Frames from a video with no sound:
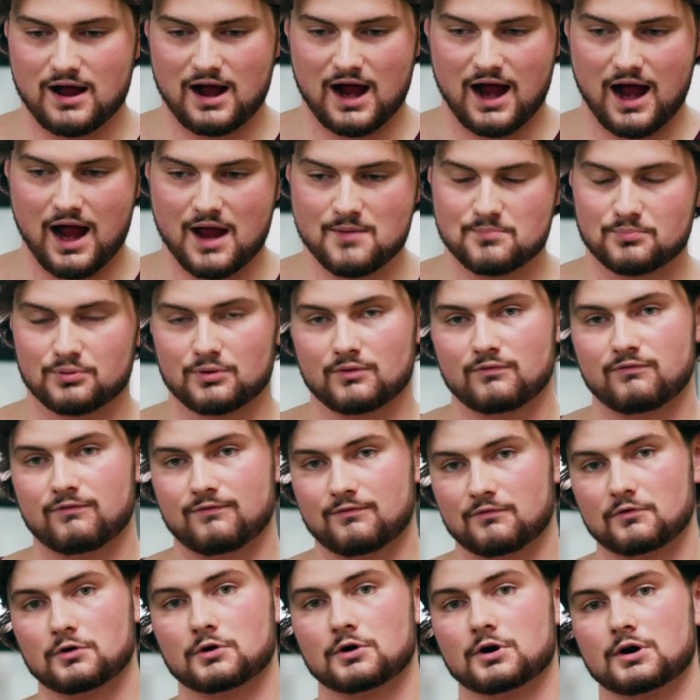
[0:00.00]
I
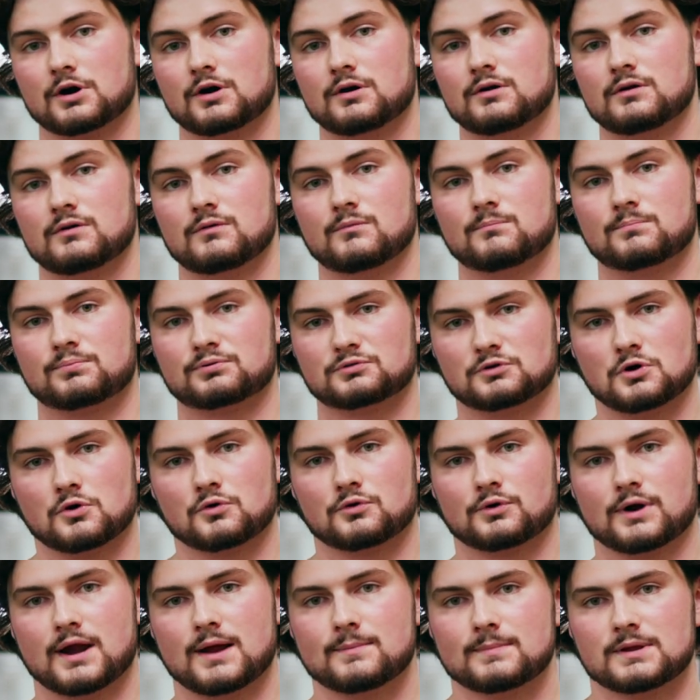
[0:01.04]
prefer
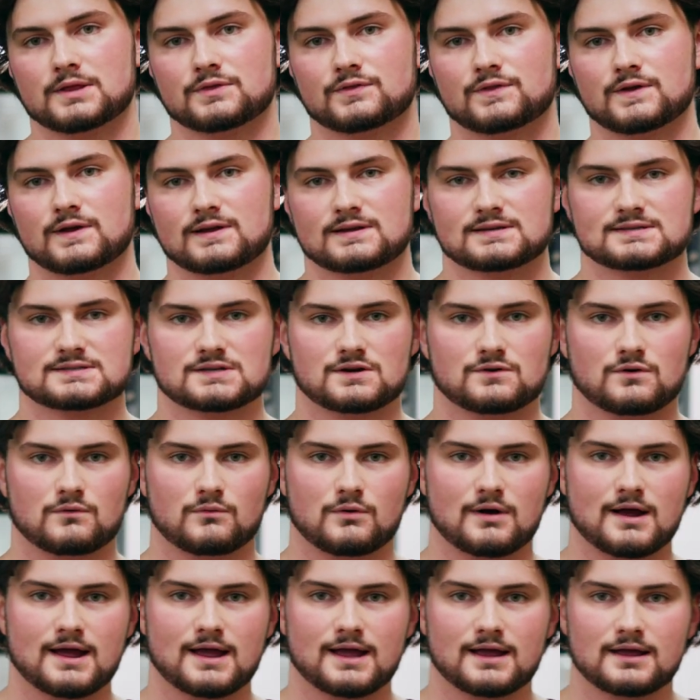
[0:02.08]
programming things in a
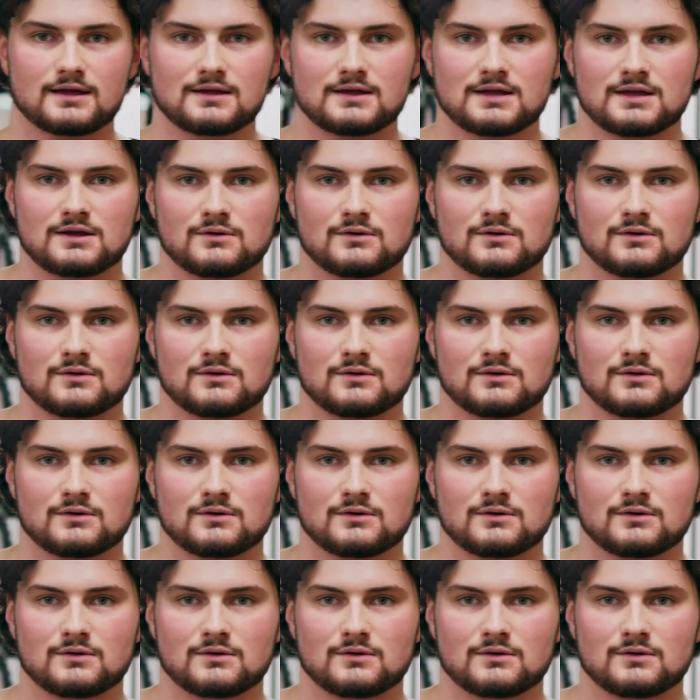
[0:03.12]
way